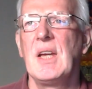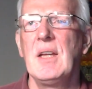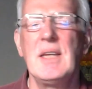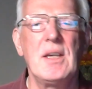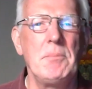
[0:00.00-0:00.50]

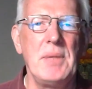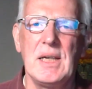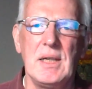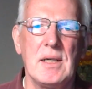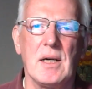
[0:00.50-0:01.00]
They can be
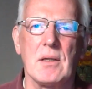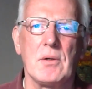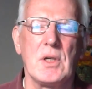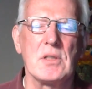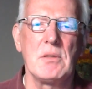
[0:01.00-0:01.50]
any color;
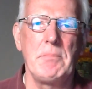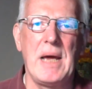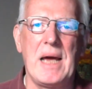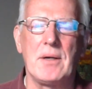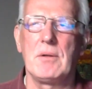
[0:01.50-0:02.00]
it doesn't
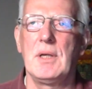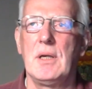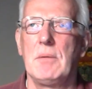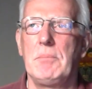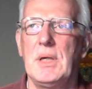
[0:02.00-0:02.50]
matter. They
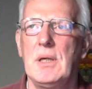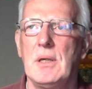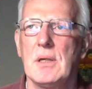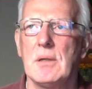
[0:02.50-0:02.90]
can be